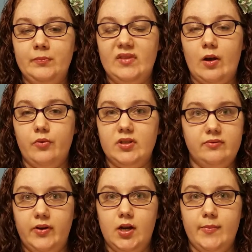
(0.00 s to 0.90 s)
that was
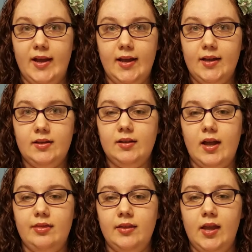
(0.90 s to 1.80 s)
very bad.
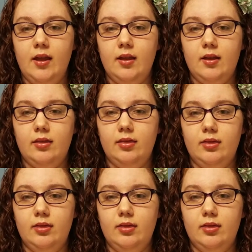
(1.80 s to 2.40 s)
I think